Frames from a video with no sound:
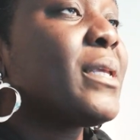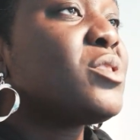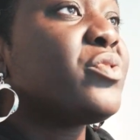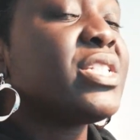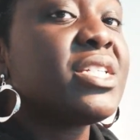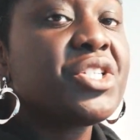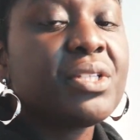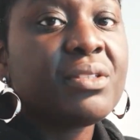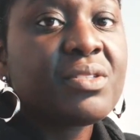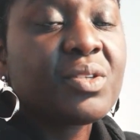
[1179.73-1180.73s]

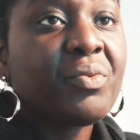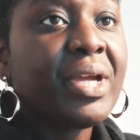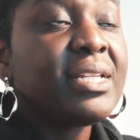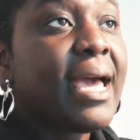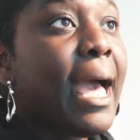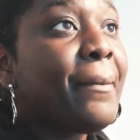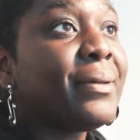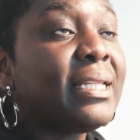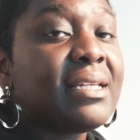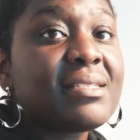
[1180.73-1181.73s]
traditions, great
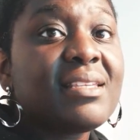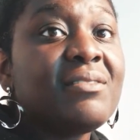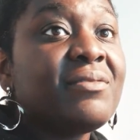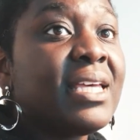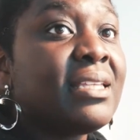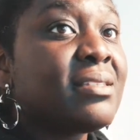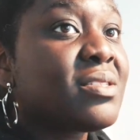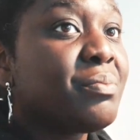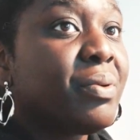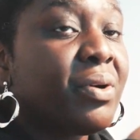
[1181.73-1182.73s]
happenings, events,
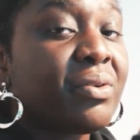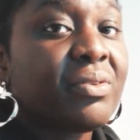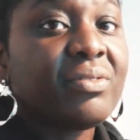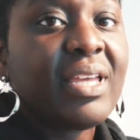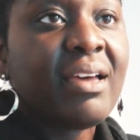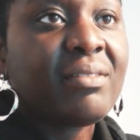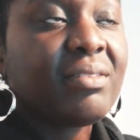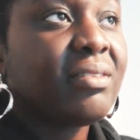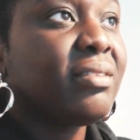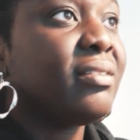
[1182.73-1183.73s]
birth,
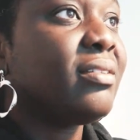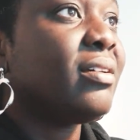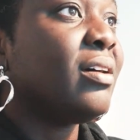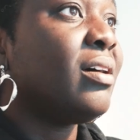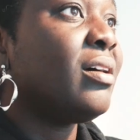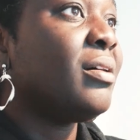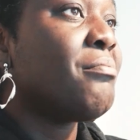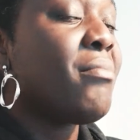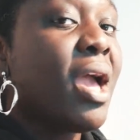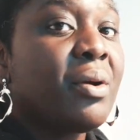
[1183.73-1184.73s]
death,
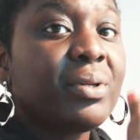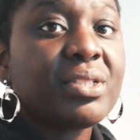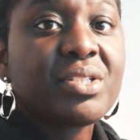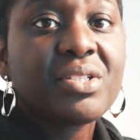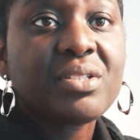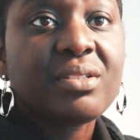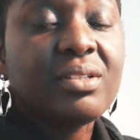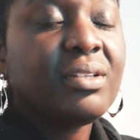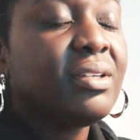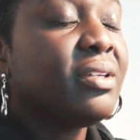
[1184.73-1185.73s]
marriage,
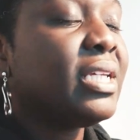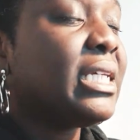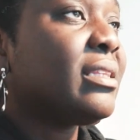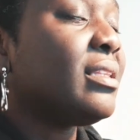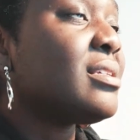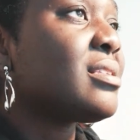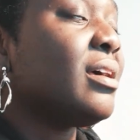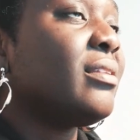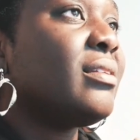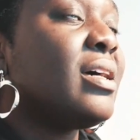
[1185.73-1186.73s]
things
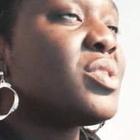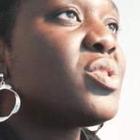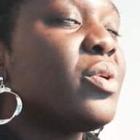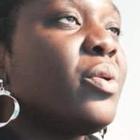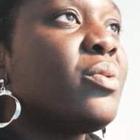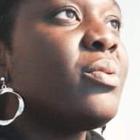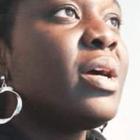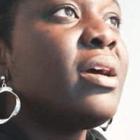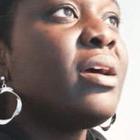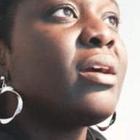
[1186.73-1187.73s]
like that. So
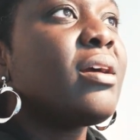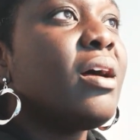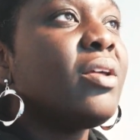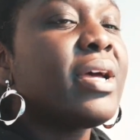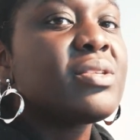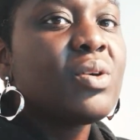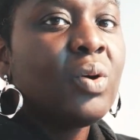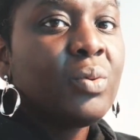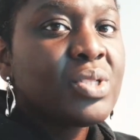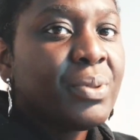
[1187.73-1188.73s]
color has
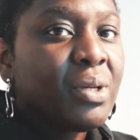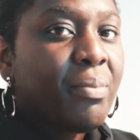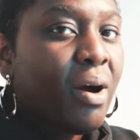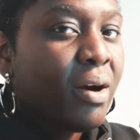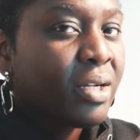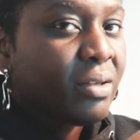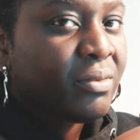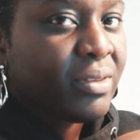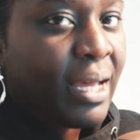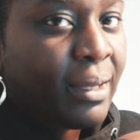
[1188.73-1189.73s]
always been a part
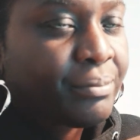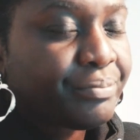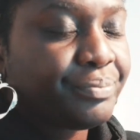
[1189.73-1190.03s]
of that.